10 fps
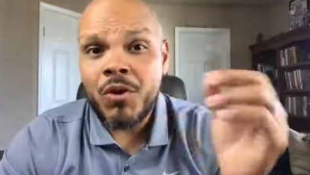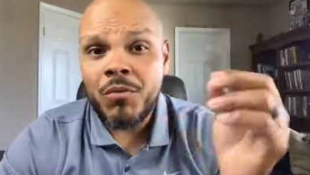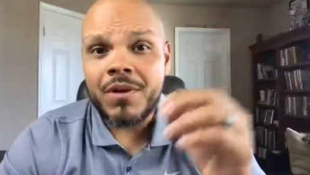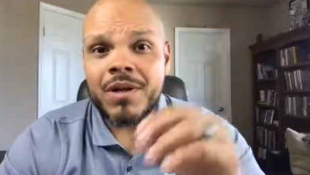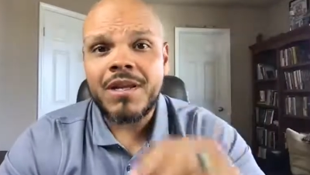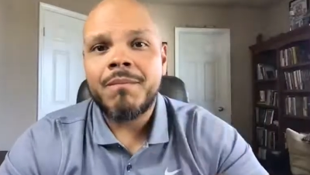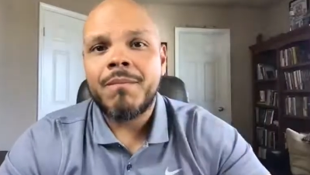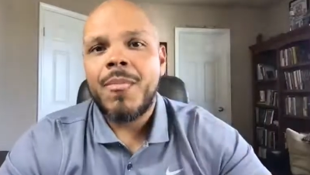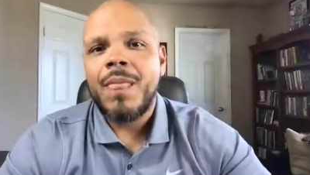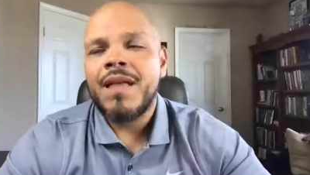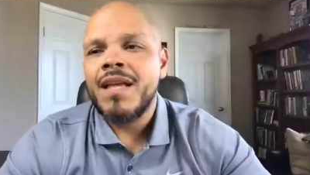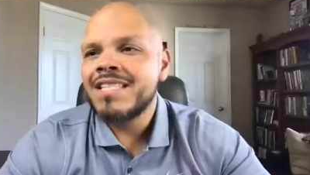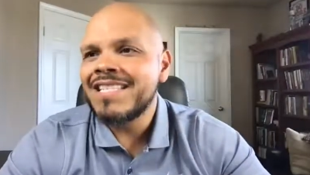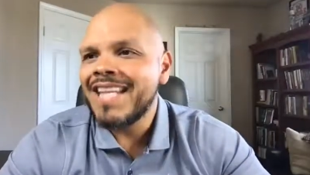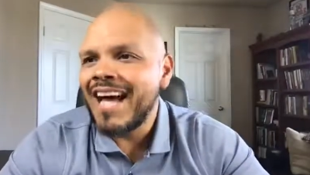puberty
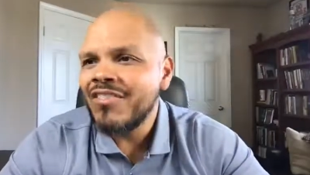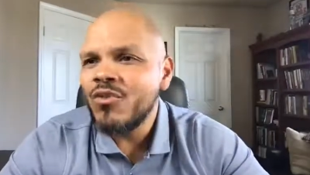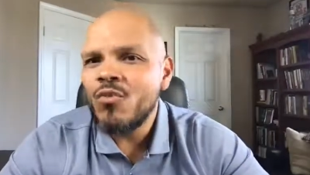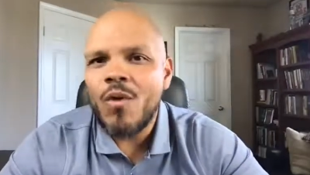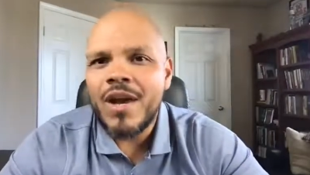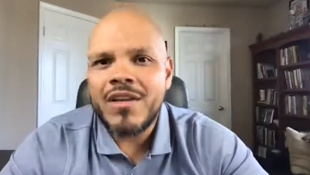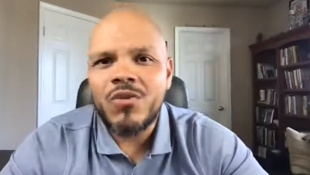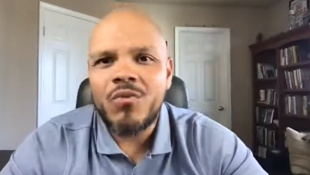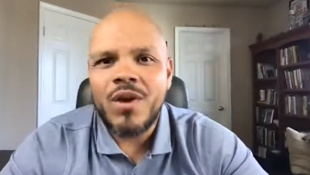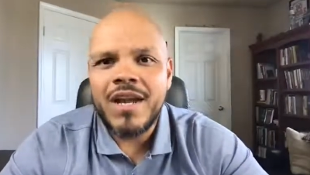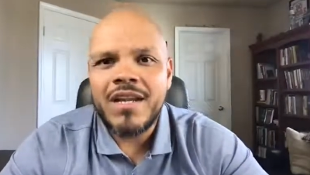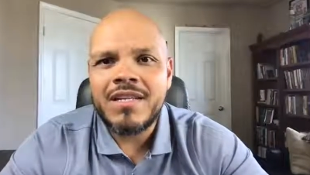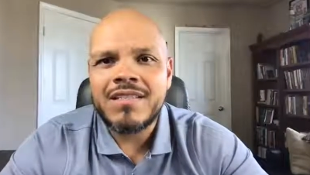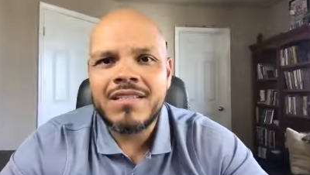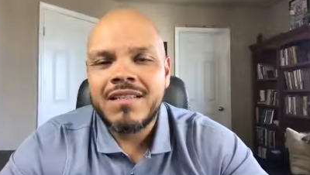is not the way to
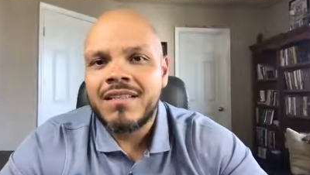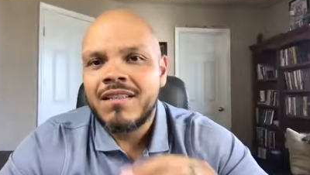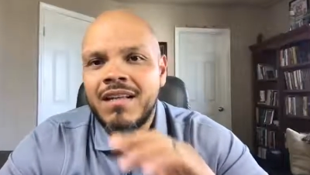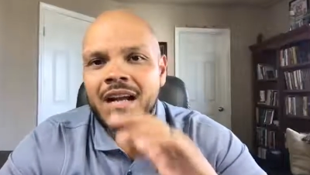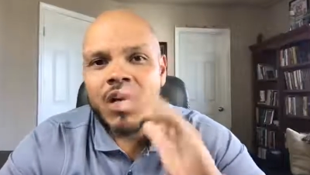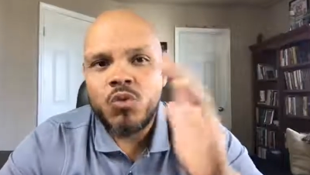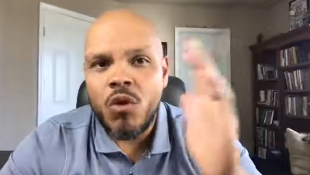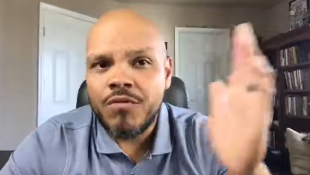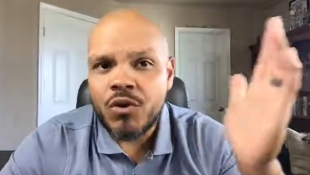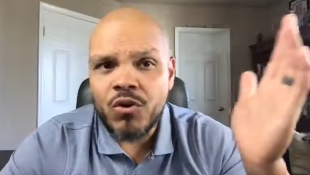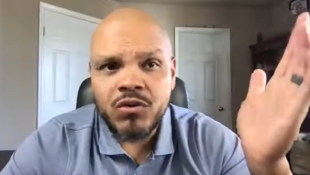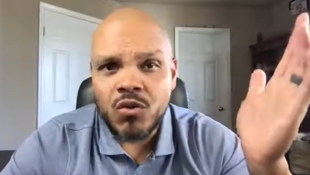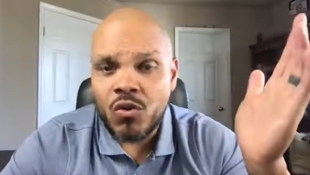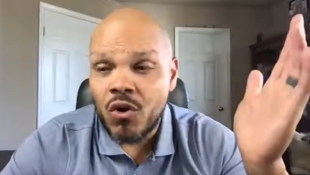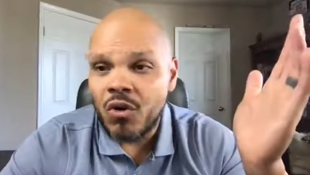raise a 12 year old
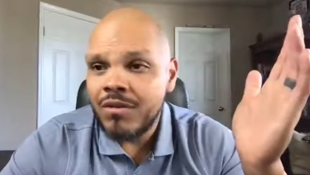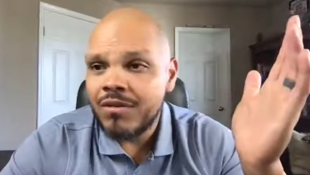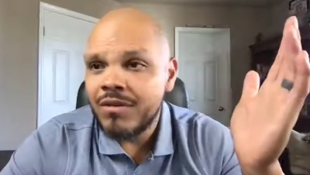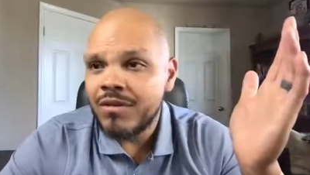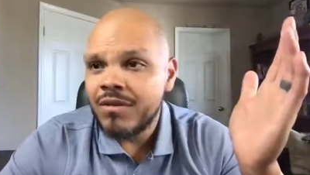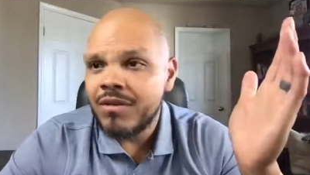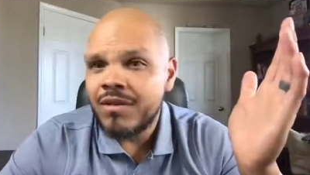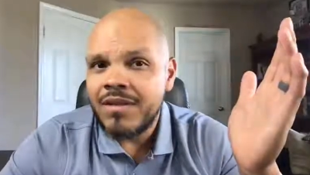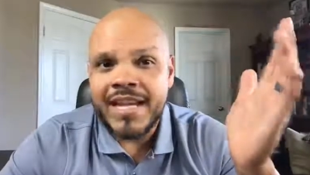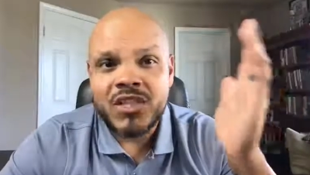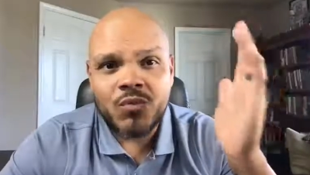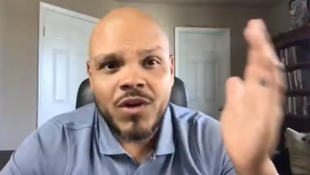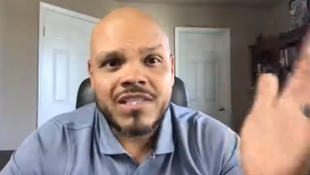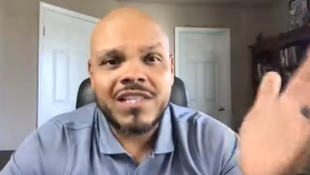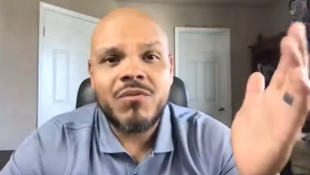girl that is
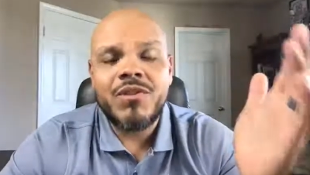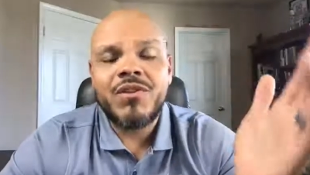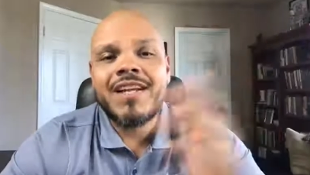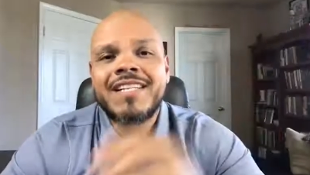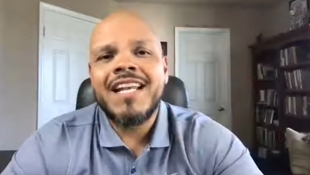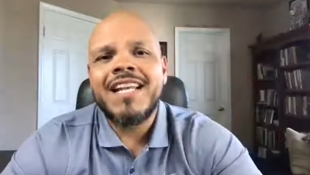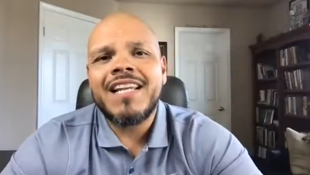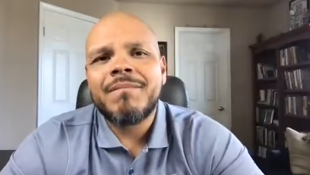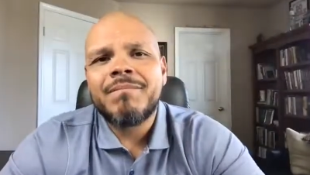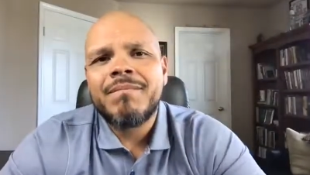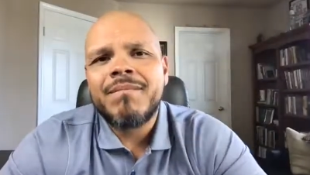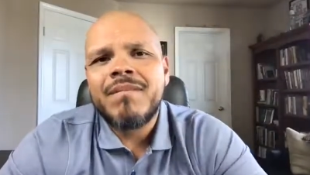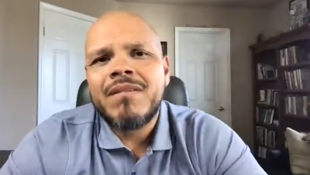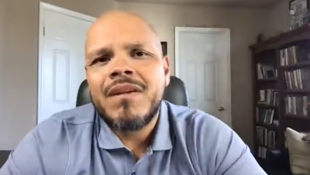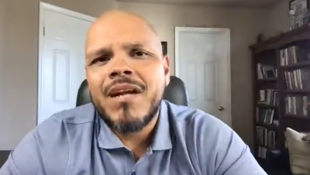wrestling with her identity,
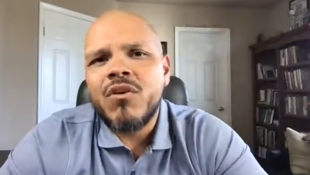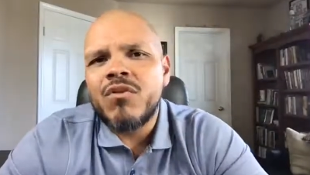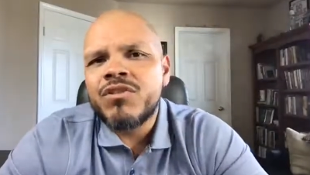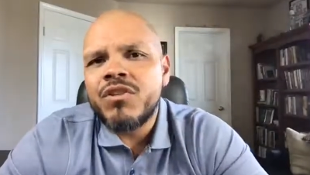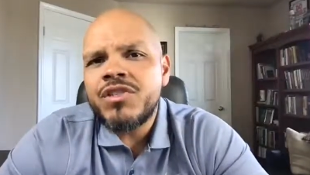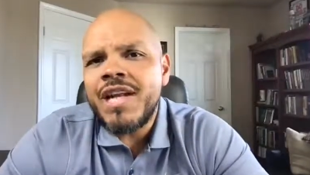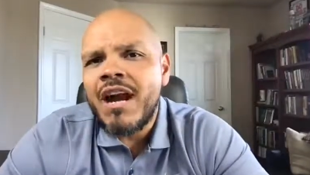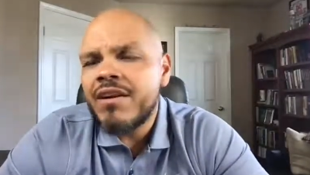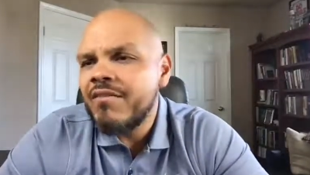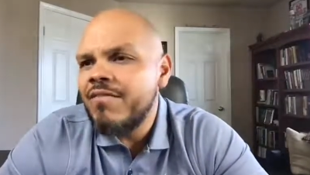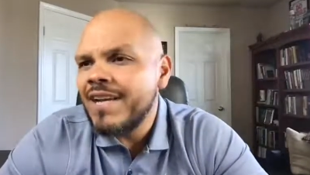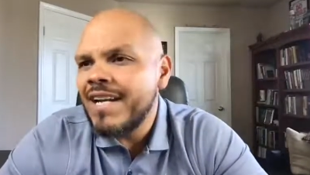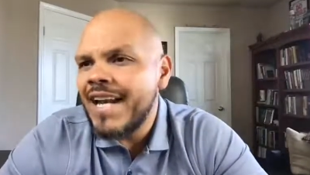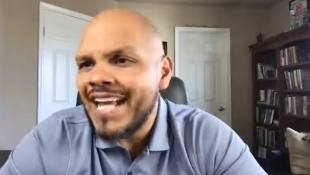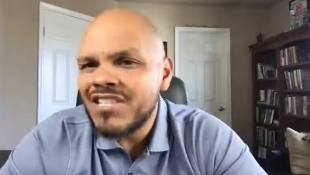right? Or searching how to fit
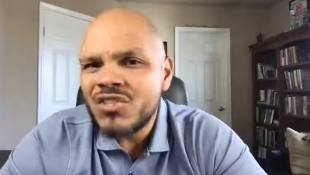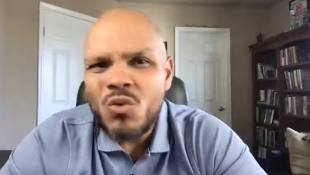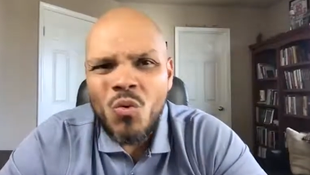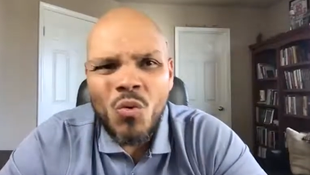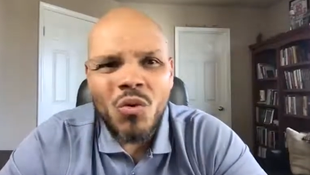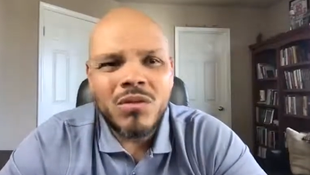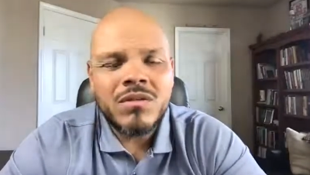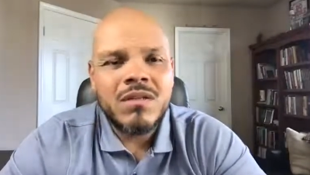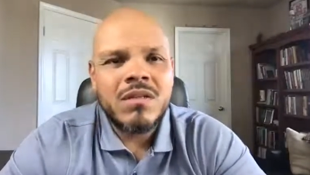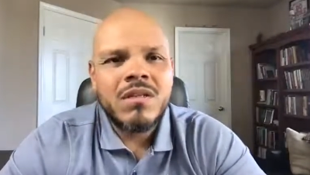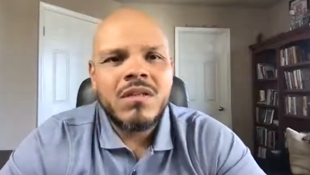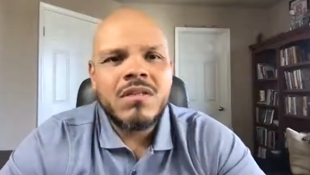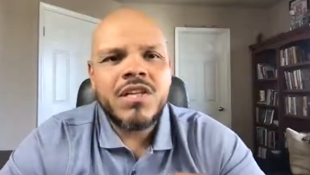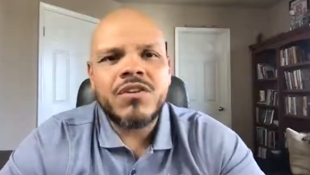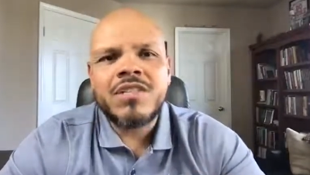in at school.
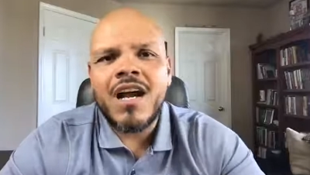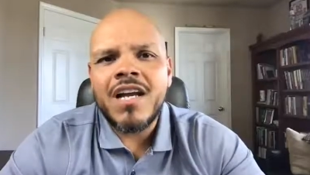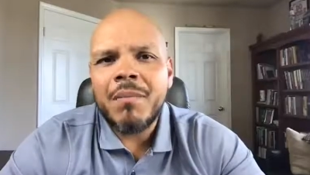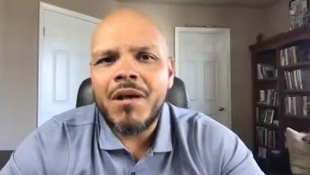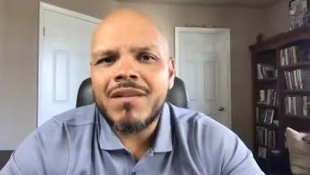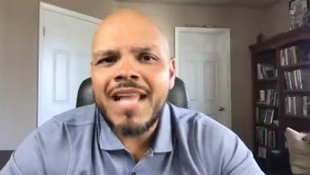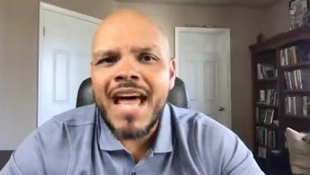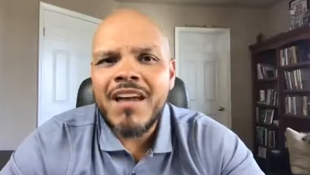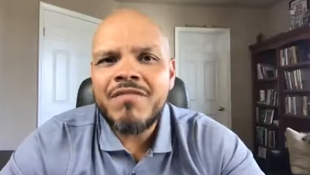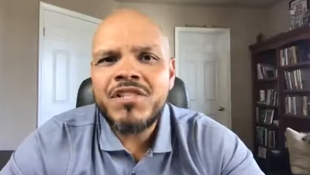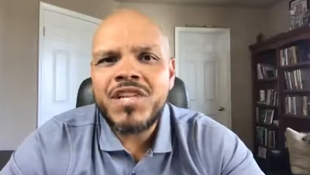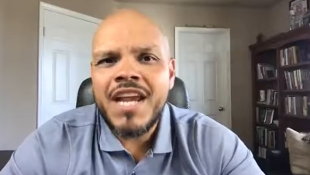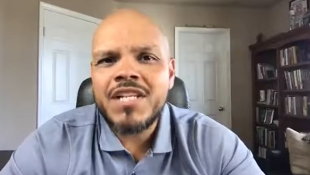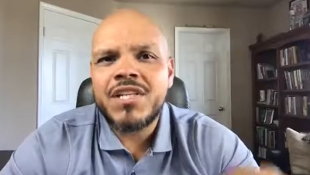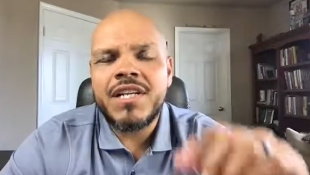See, you're talking about life
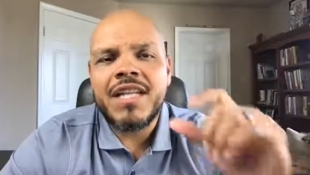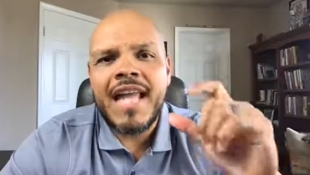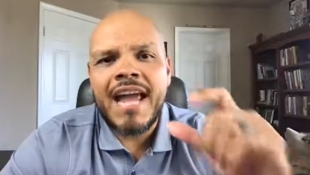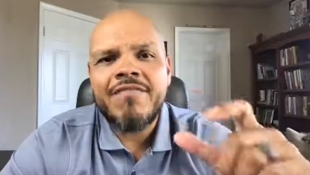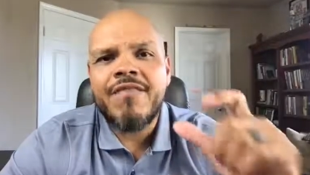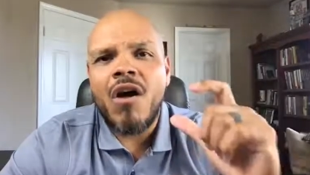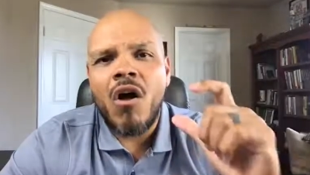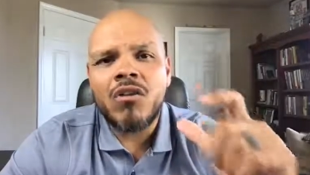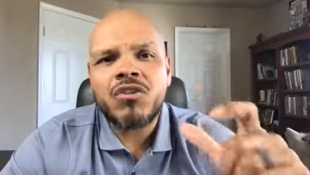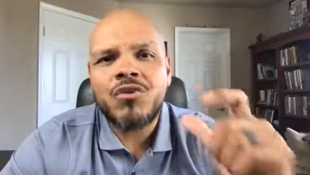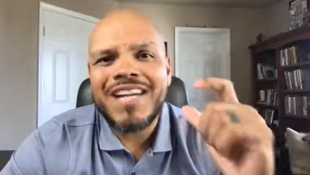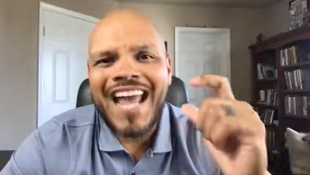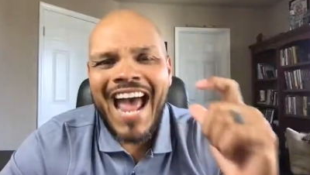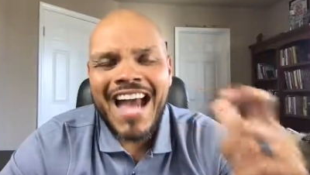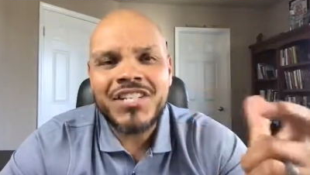changing, life altering
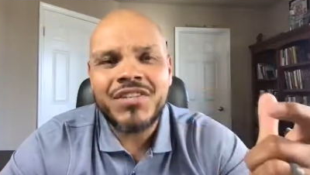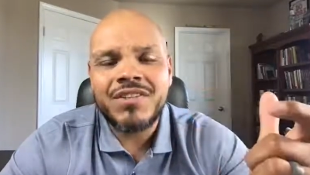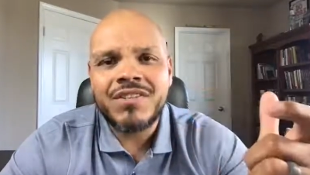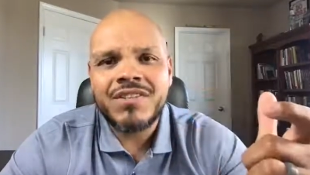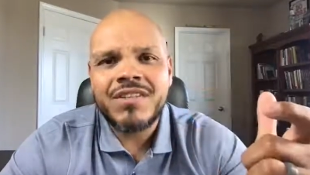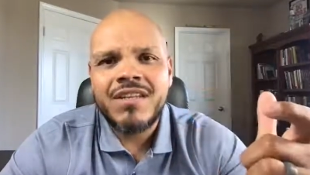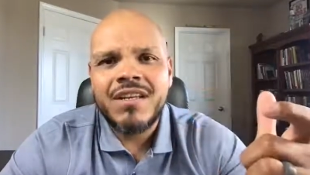actions.